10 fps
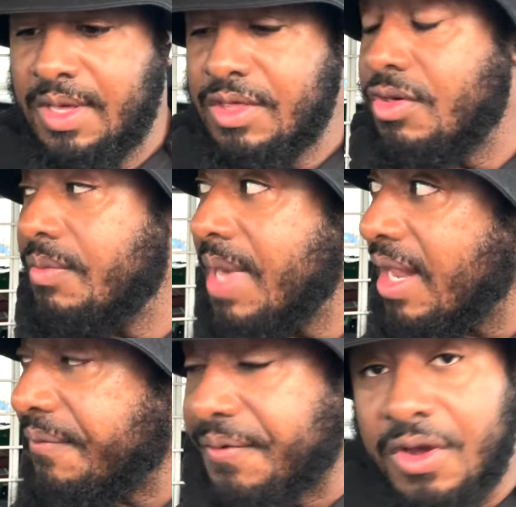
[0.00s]
Should be at
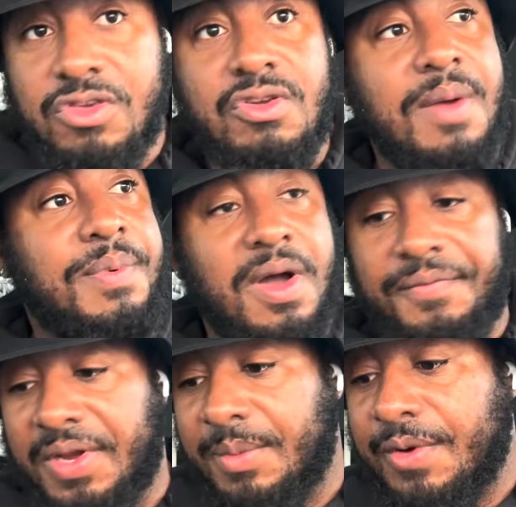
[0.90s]
the first drop off
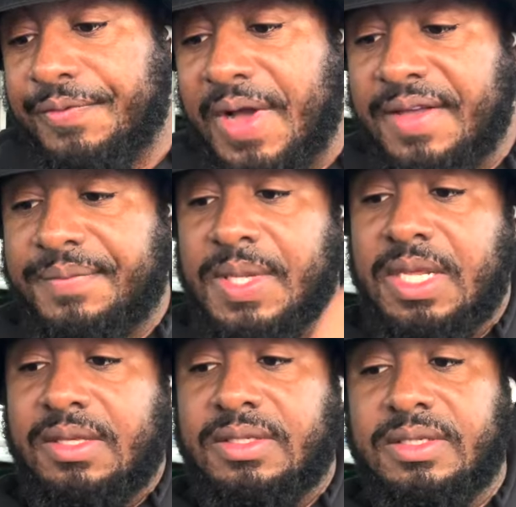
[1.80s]
in about five
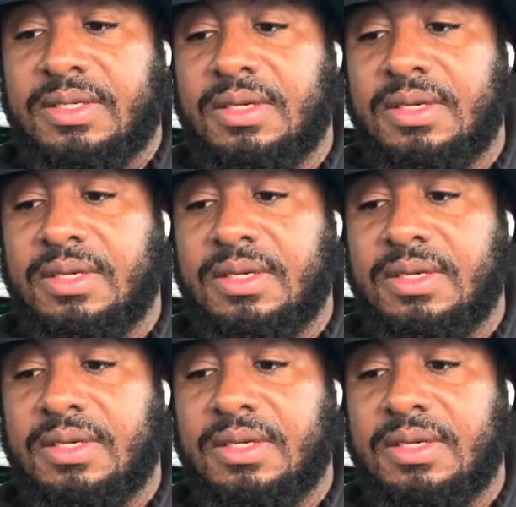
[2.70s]
minutes.